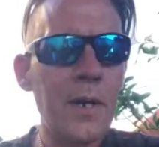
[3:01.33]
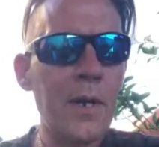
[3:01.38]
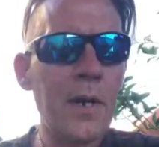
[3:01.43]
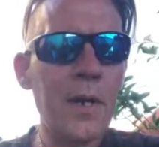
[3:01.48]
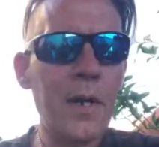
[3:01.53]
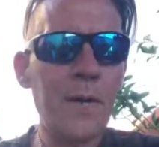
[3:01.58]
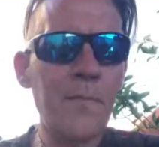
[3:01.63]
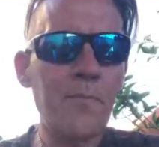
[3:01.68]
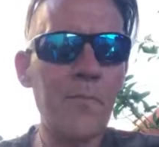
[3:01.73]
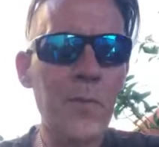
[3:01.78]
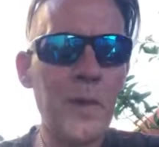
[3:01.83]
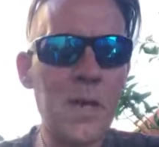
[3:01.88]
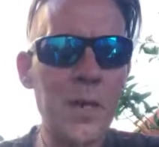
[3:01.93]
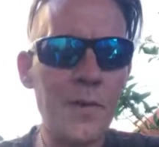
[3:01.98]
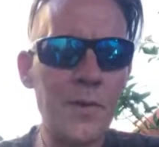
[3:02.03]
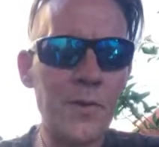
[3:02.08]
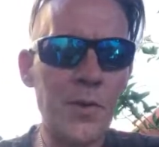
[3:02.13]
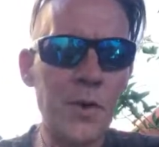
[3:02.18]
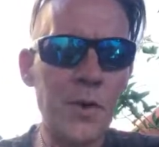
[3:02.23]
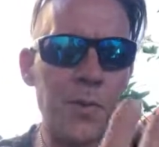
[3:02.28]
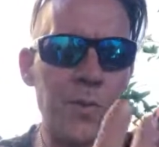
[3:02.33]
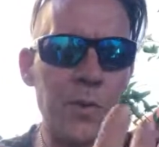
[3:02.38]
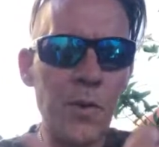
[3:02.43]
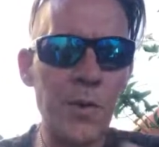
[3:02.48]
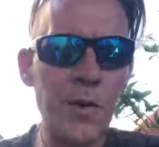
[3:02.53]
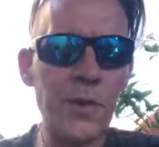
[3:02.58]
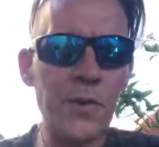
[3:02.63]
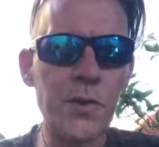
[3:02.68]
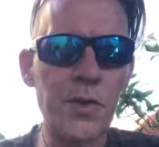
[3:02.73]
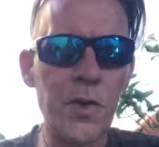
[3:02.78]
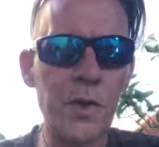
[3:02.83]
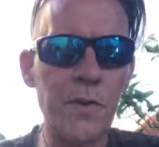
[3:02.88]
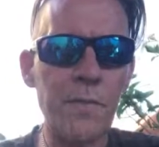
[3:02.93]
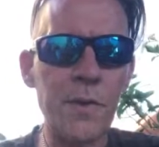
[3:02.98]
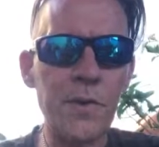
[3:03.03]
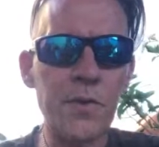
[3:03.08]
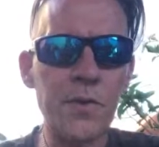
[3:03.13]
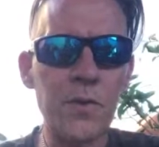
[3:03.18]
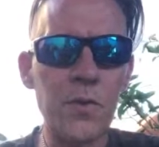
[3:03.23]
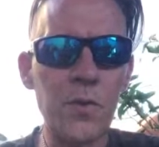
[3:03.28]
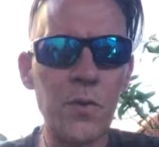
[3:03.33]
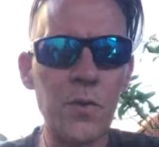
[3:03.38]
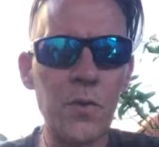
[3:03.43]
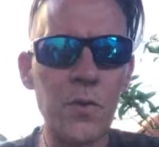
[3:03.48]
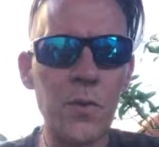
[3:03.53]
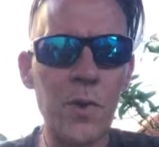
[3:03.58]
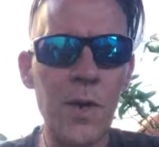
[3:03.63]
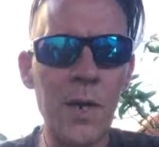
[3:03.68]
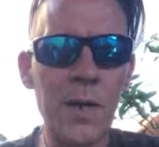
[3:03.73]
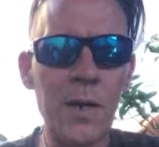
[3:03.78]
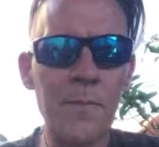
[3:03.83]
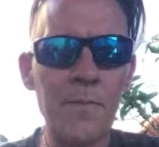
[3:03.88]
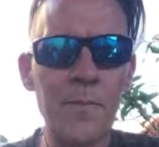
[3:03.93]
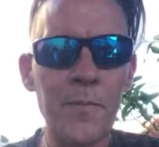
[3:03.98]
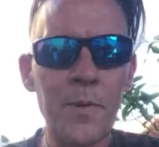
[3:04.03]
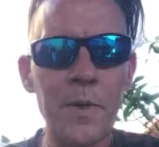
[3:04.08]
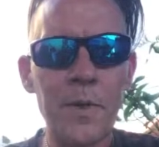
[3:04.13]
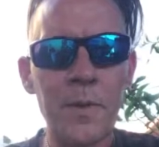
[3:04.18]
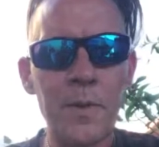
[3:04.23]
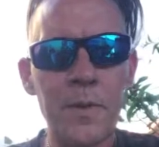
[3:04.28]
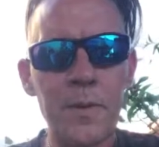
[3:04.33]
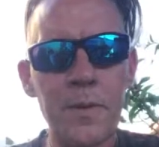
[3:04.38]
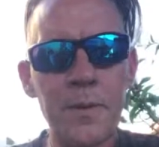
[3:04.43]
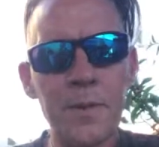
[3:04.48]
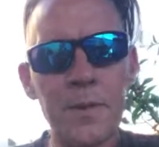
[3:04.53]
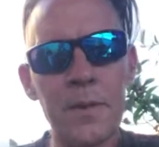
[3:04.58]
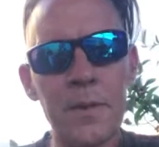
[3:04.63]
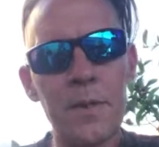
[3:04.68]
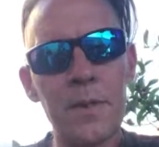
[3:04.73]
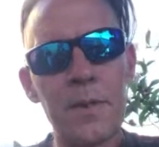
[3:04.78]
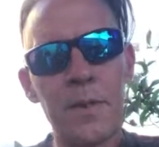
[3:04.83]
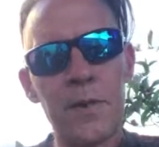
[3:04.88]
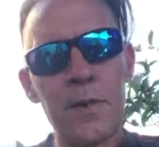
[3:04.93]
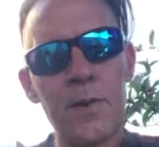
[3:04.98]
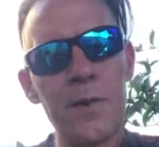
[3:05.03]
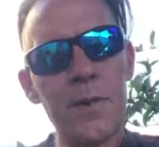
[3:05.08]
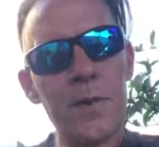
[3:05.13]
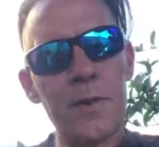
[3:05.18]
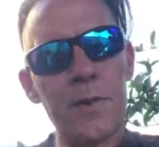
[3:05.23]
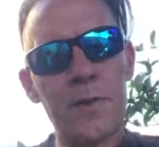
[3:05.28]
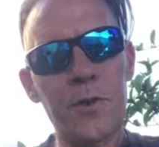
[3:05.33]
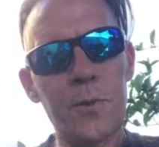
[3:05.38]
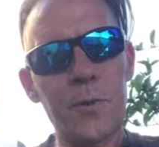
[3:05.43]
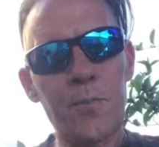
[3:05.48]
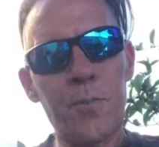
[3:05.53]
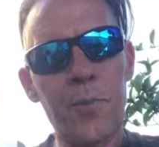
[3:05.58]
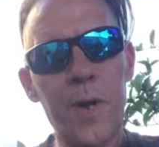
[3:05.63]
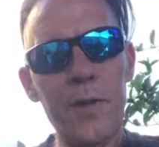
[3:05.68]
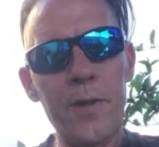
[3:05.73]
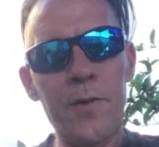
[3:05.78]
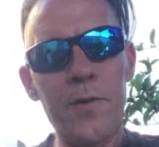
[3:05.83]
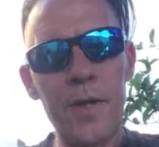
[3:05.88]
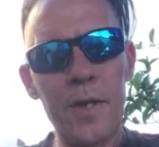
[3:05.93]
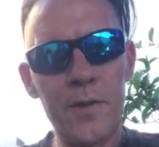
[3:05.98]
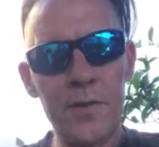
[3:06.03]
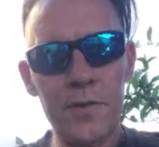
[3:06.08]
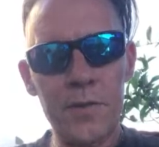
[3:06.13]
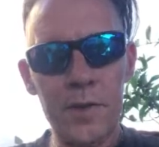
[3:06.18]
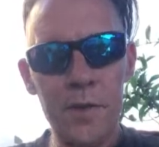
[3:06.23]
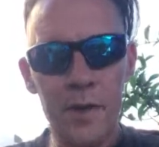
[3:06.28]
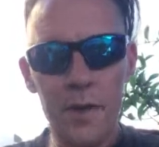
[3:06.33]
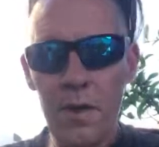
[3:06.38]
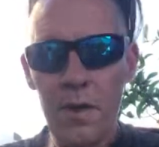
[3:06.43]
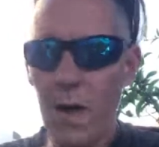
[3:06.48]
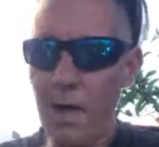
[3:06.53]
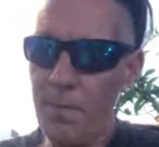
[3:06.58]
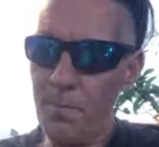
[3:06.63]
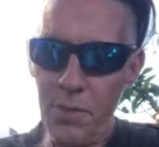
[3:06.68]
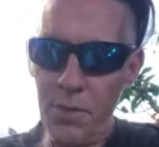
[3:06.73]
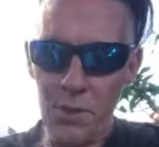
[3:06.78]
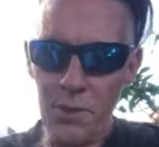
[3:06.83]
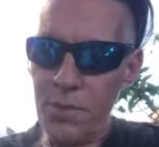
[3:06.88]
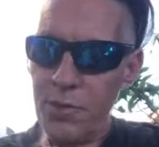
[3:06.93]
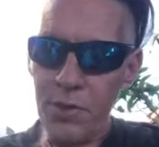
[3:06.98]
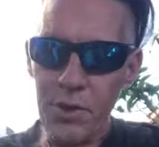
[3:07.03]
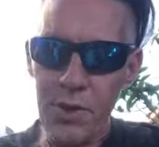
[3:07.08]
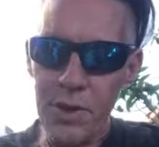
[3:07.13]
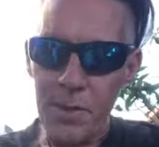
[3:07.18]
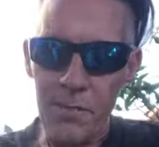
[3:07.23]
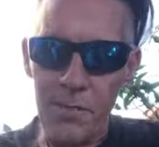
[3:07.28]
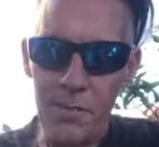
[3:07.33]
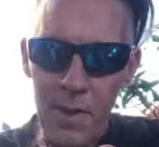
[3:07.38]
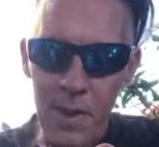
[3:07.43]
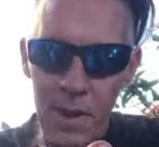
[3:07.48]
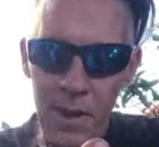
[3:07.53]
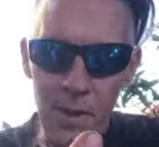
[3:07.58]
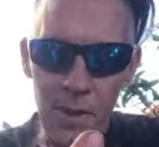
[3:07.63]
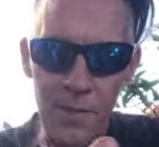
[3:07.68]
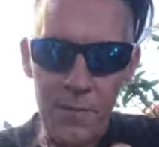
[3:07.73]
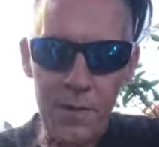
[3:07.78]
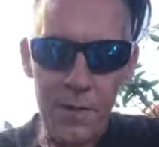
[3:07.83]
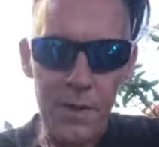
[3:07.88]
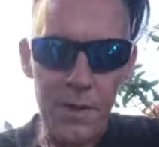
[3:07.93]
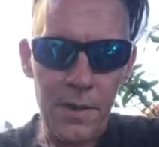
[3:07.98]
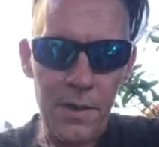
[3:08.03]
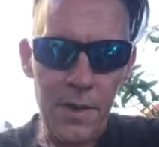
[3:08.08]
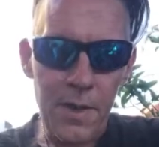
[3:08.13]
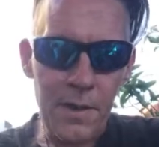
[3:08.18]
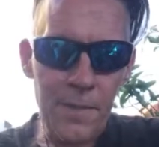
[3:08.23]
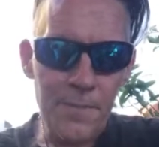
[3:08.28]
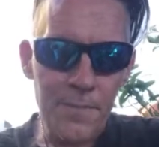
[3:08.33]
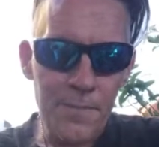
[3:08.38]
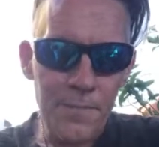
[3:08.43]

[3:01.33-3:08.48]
And it's a community service to spread things that are not bullshit out on the internet.